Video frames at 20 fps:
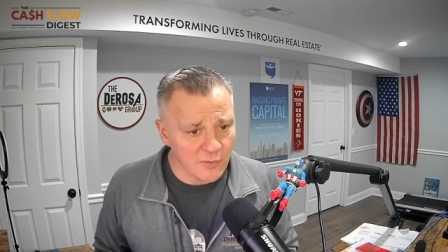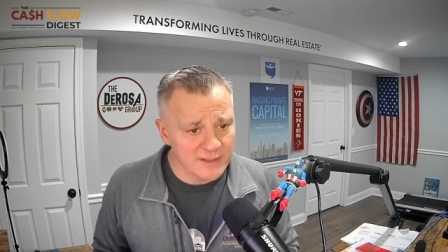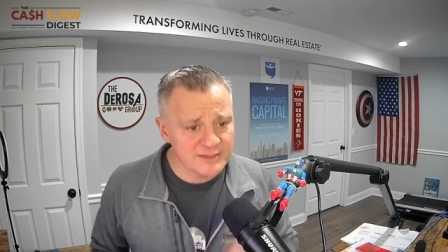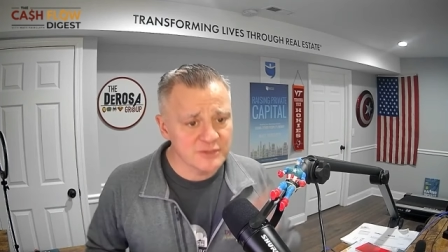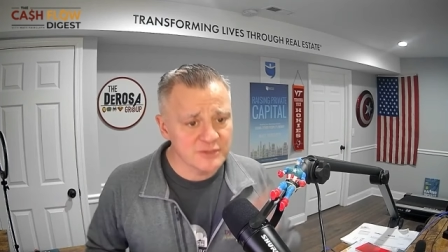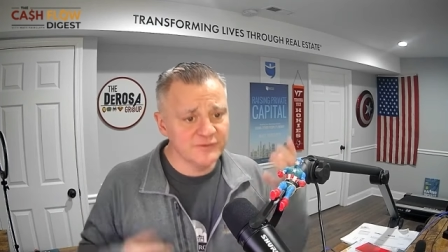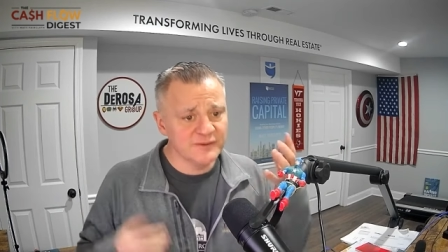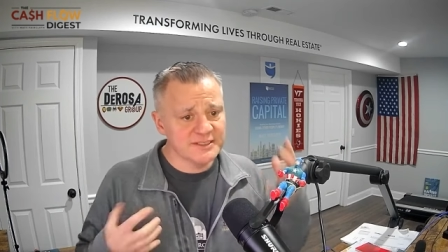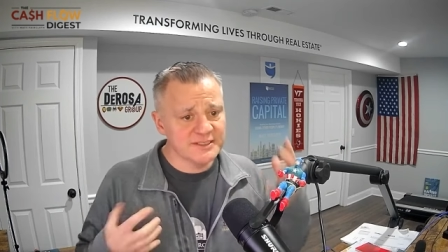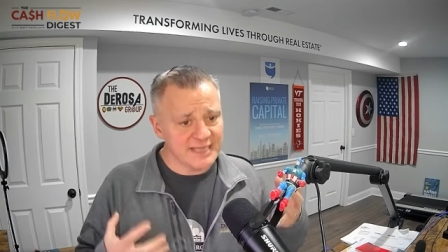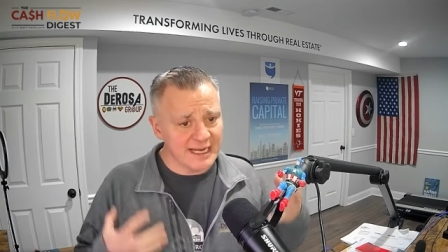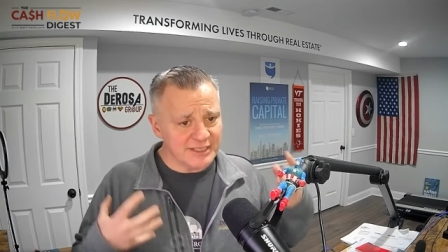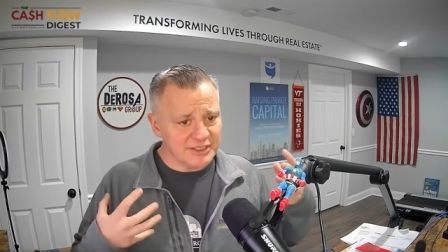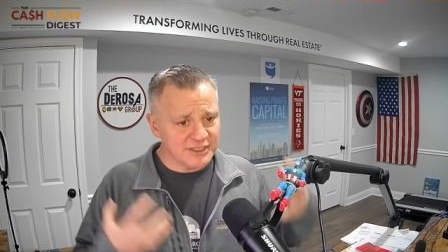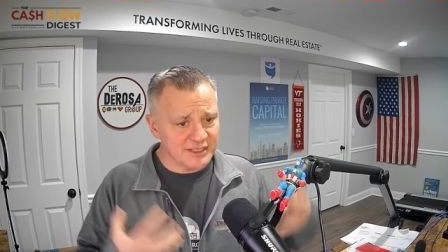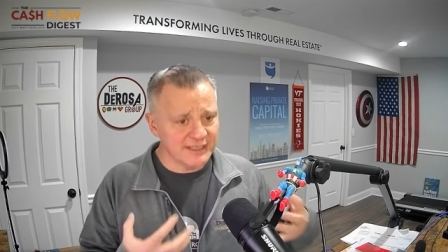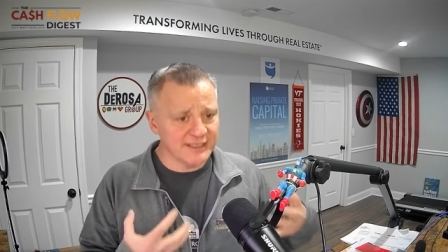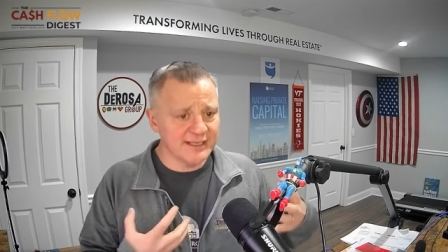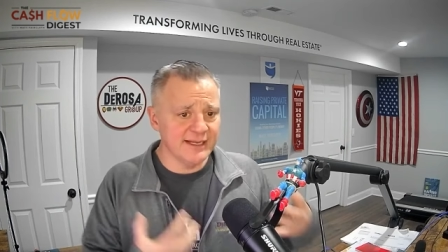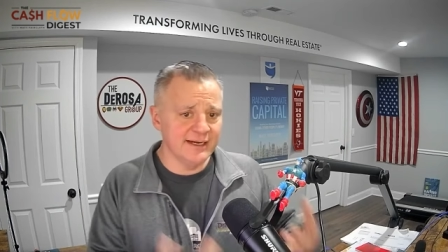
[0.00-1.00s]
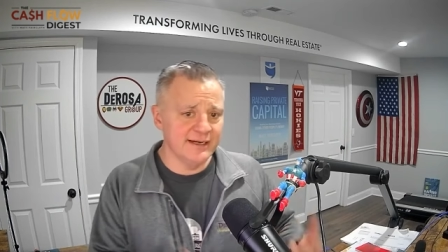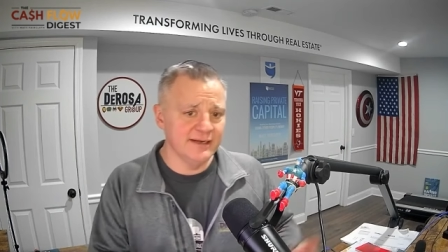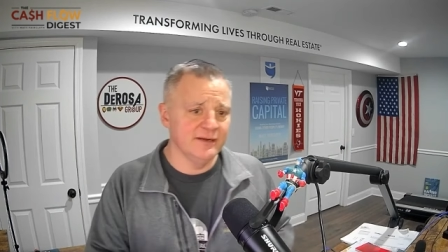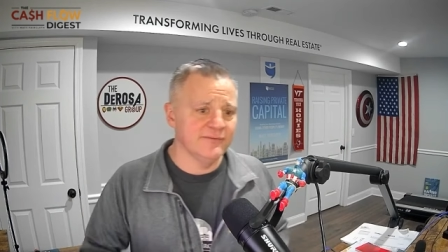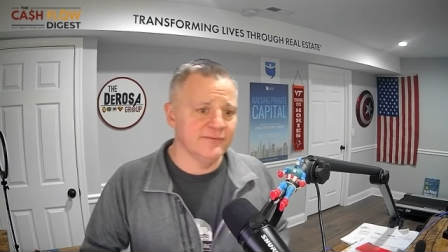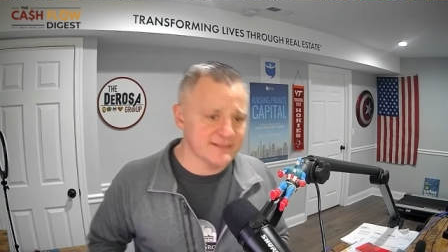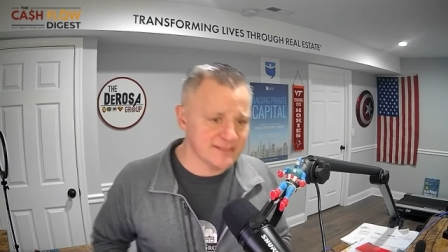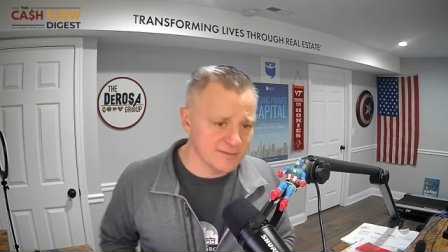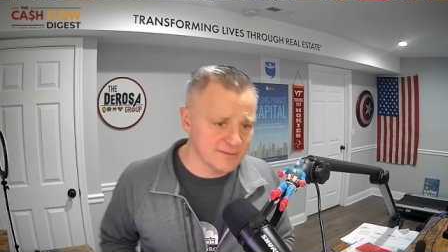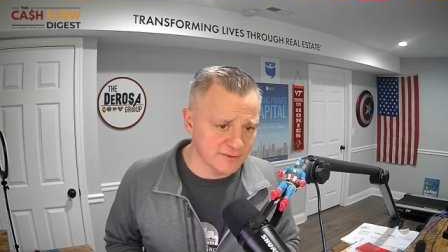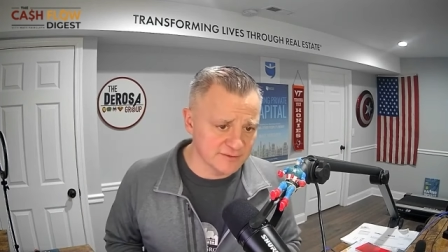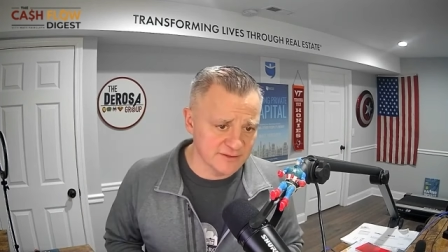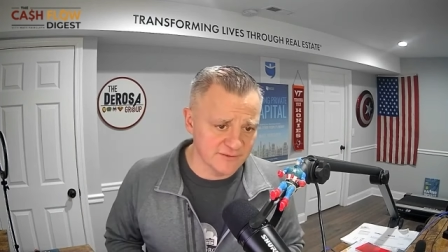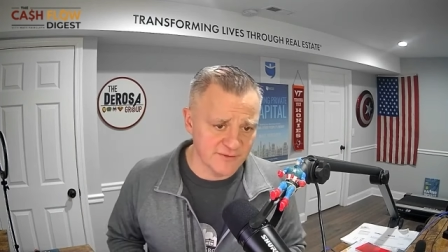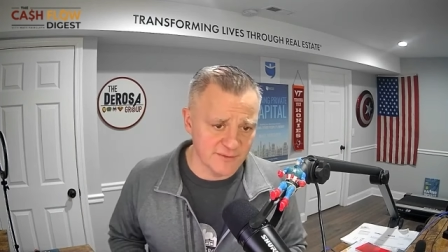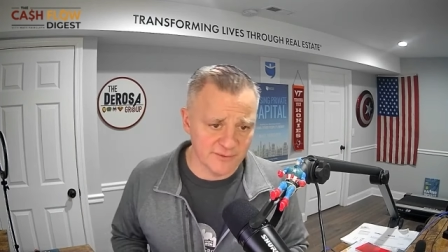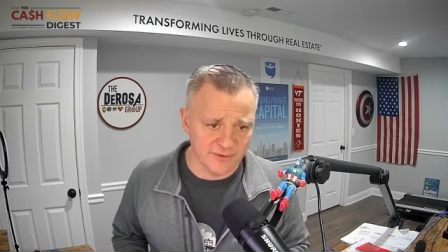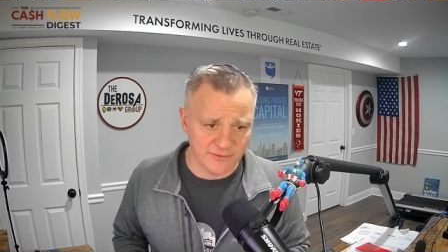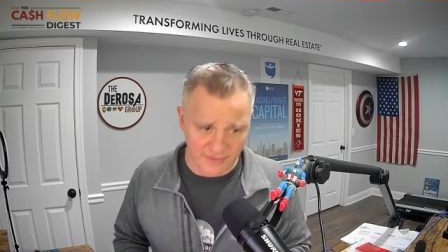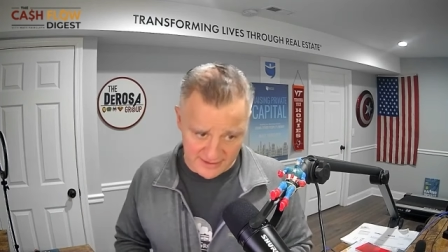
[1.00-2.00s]
And so, if you decide you're going to get in and invest in
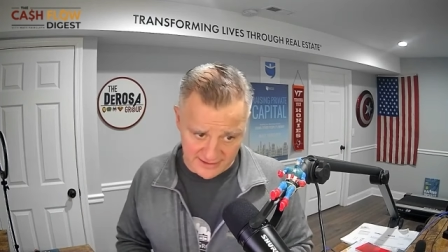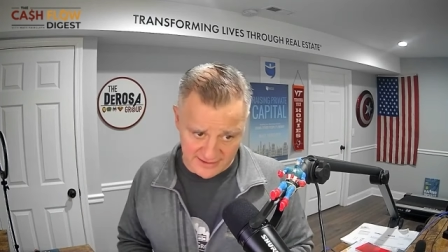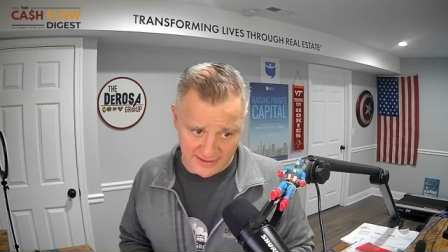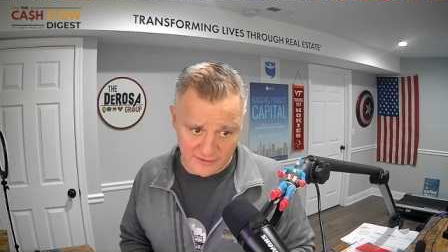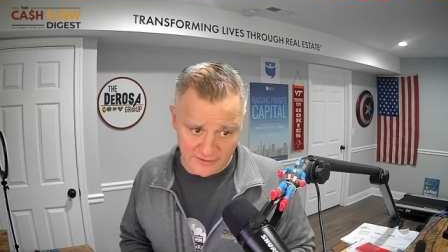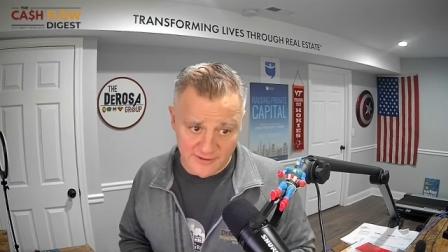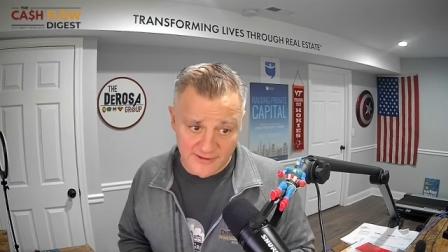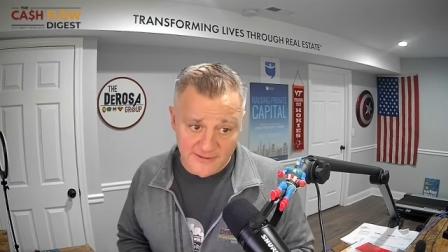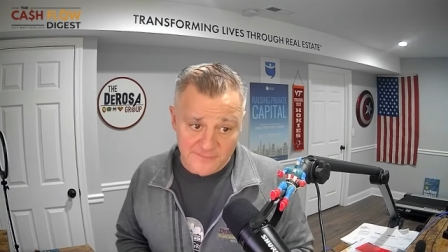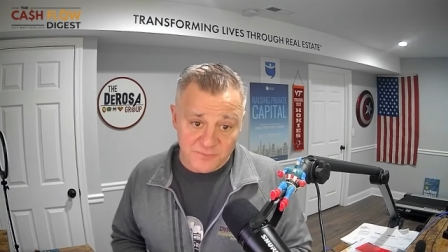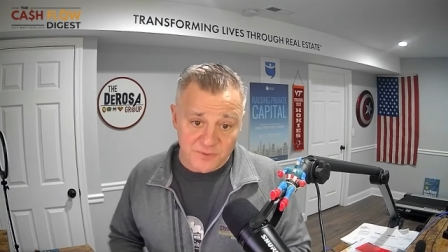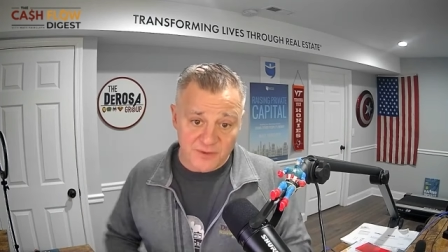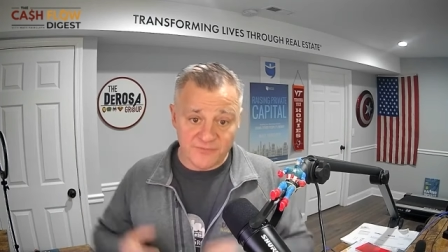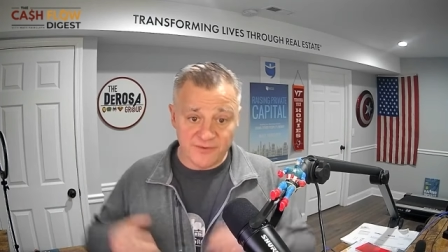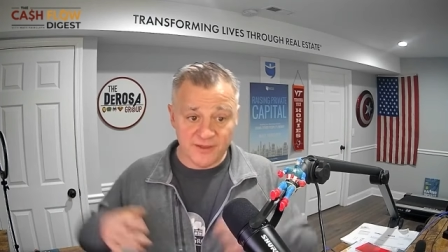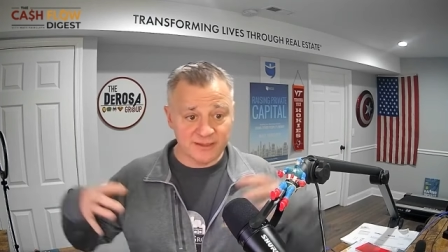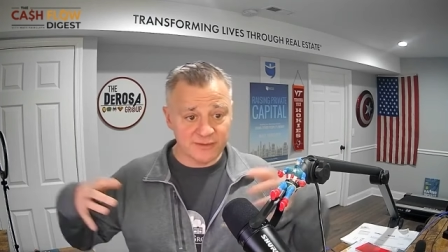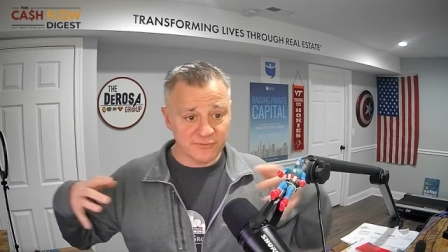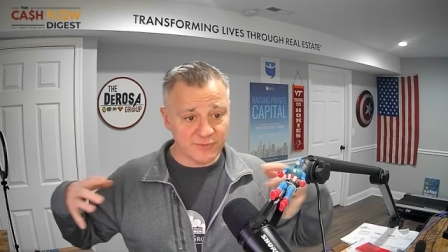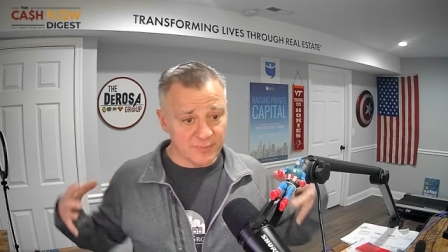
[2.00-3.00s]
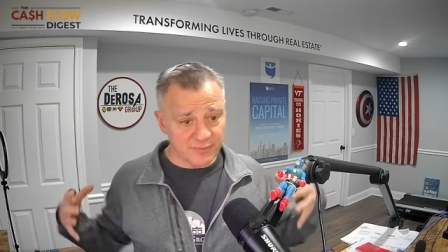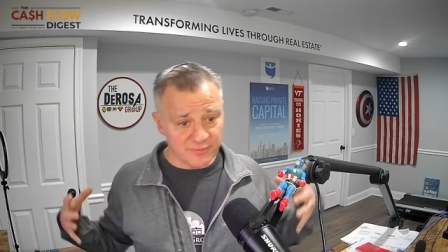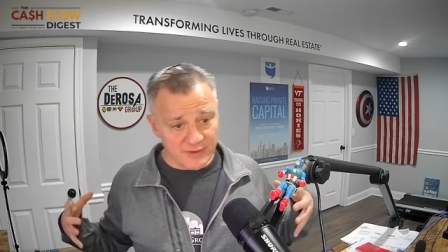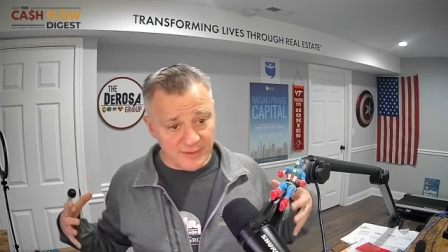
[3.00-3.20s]
multifamily right now, if you get the yep.